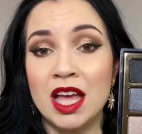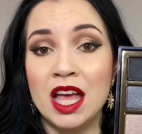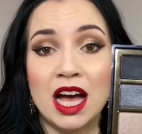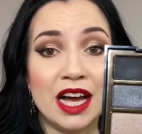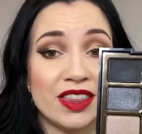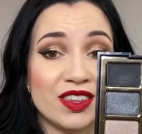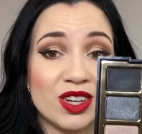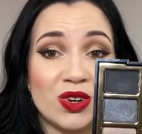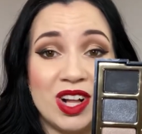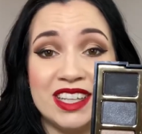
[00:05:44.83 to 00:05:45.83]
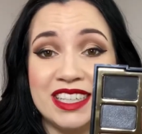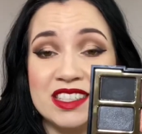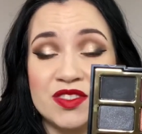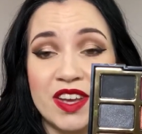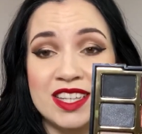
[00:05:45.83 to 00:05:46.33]
I think the quality is
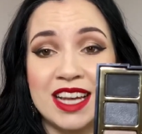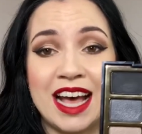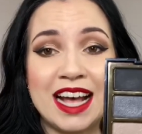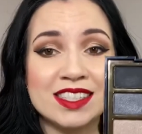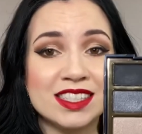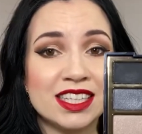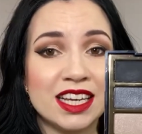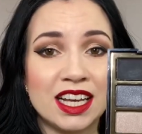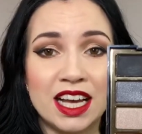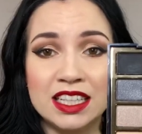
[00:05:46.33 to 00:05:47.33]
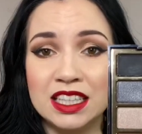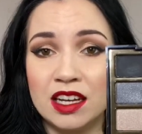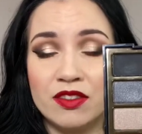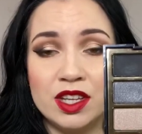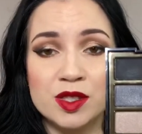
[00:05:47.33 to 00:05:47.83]
fantastic. I love
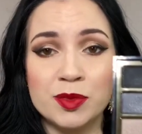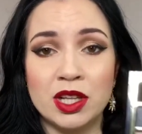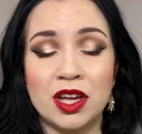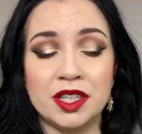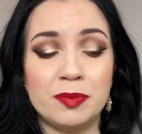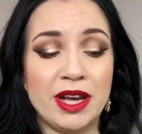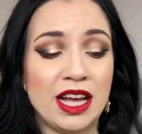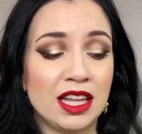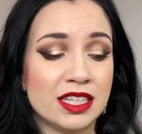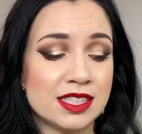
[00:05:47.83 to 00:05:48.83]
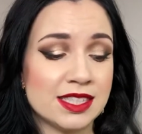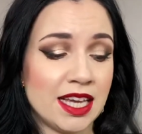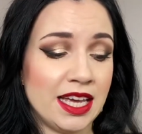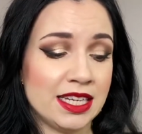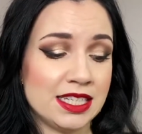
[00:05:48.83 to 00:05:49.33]
these Milani palettes,
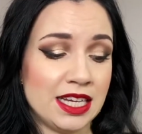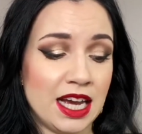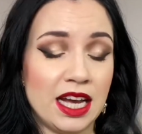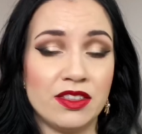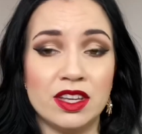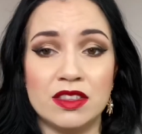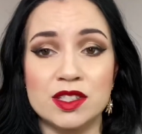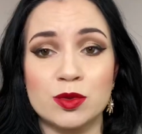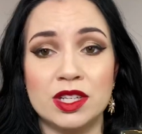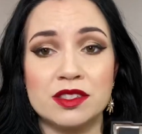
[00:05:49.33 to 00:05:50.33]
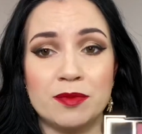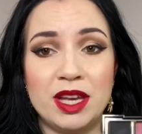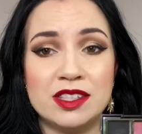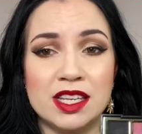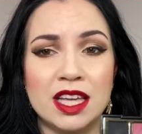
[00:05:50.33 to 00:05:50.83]
and yeah, I think this one is
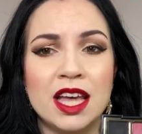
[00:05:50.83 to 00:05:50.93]
amazing.